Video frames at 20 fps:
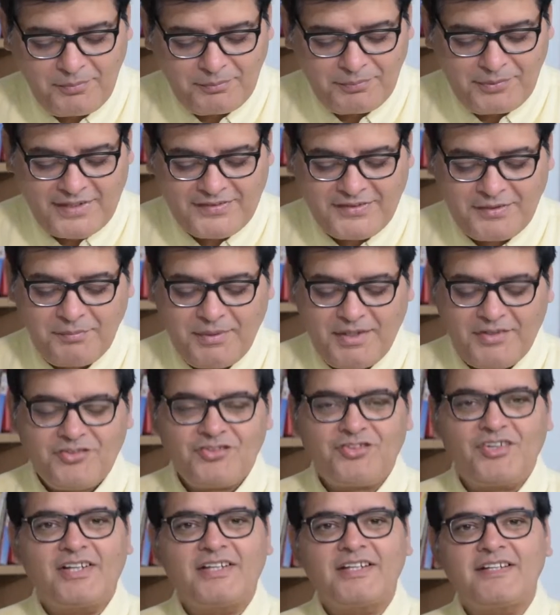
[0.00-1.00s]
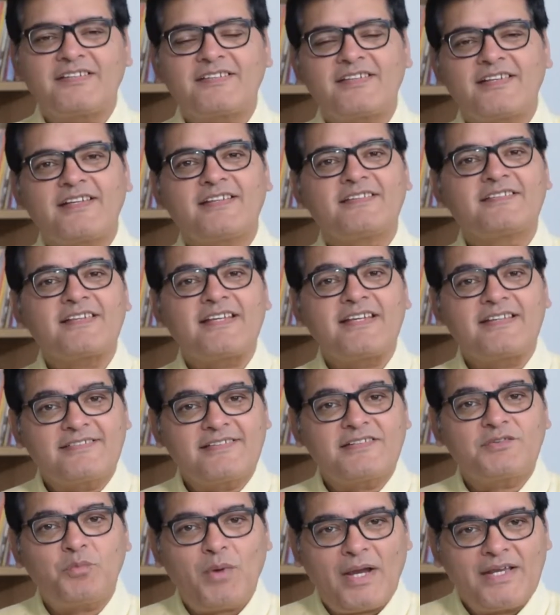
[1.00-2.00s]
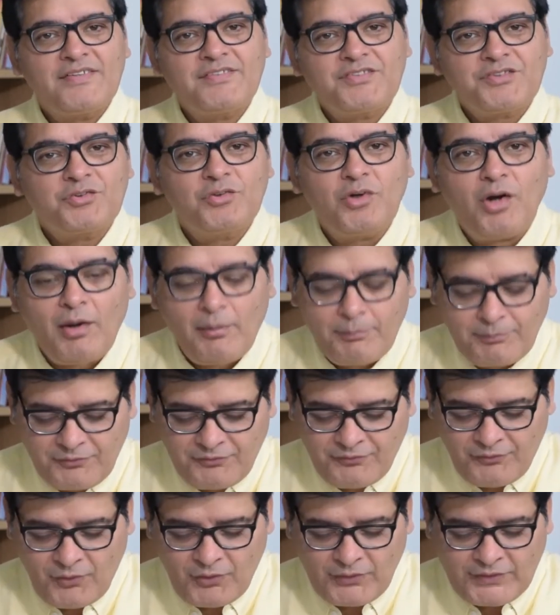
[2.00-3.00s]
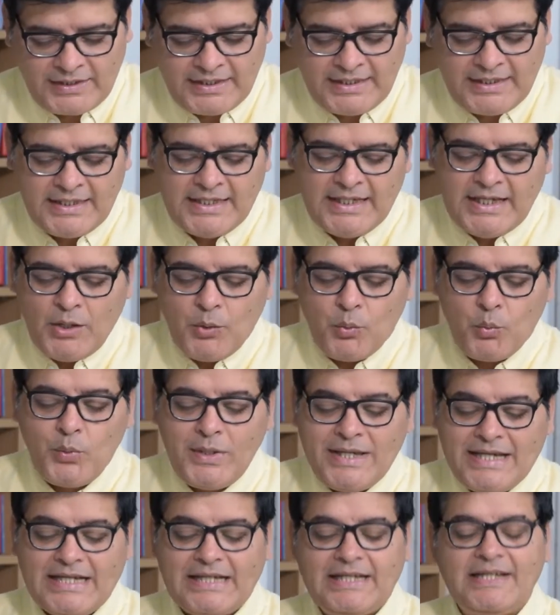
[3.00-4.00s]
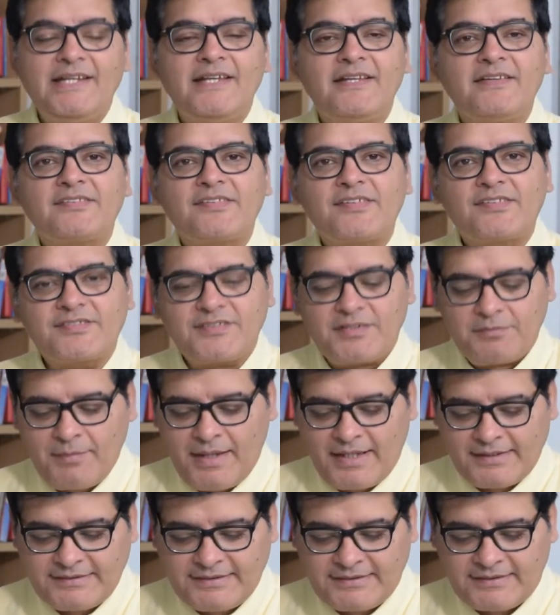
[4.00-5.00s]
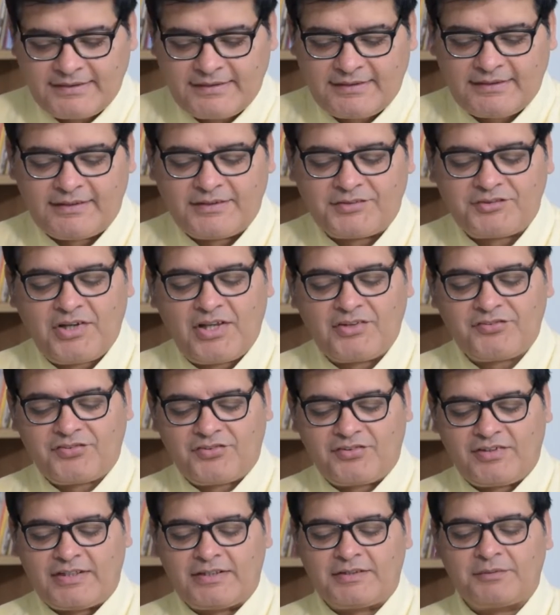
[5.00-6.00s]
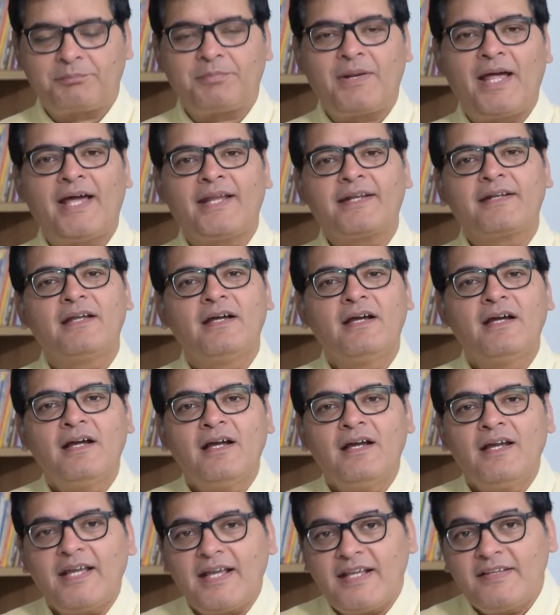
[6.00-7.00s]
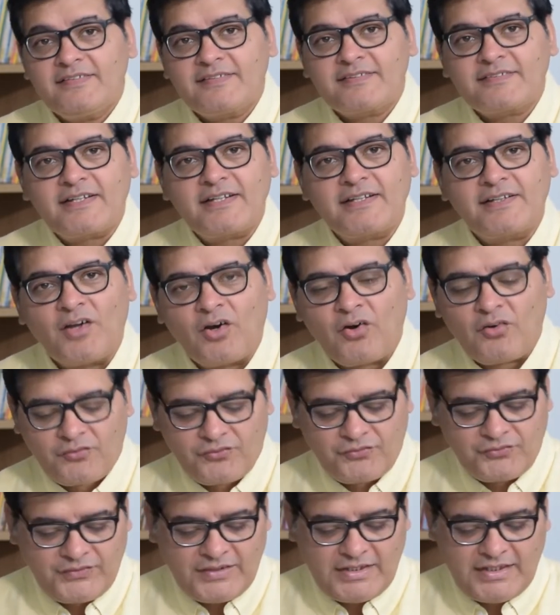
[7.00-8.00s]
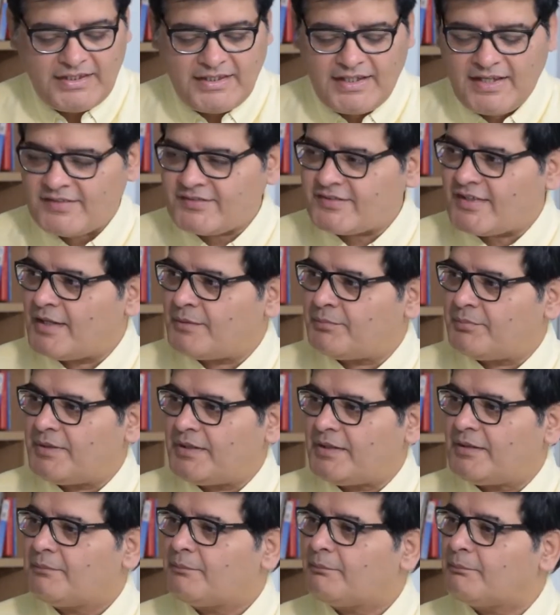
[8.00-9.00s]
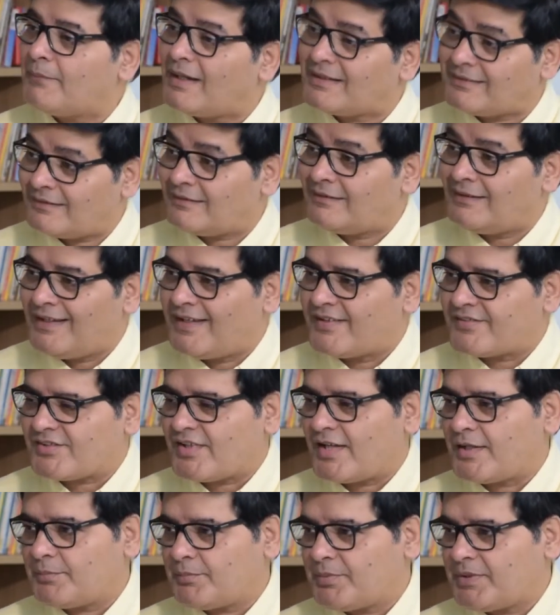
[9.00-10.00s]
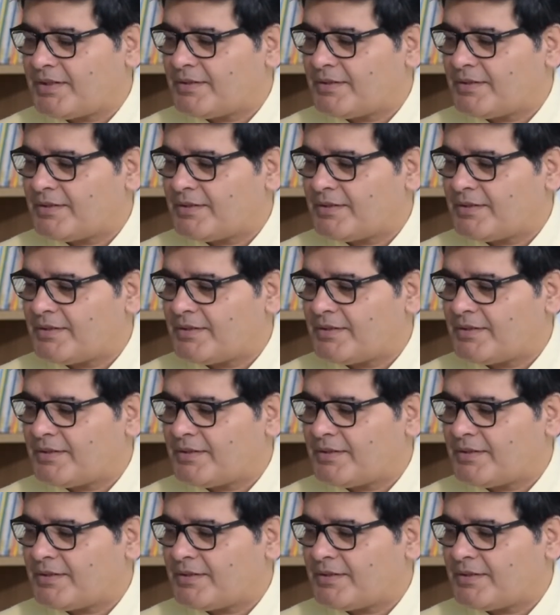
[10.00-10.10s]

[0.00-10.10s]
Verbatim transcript: Prathamesh, and he says, Is it wise to opt for the weekly systematic uh, transfer plan instead of the SIP, monthly SIP?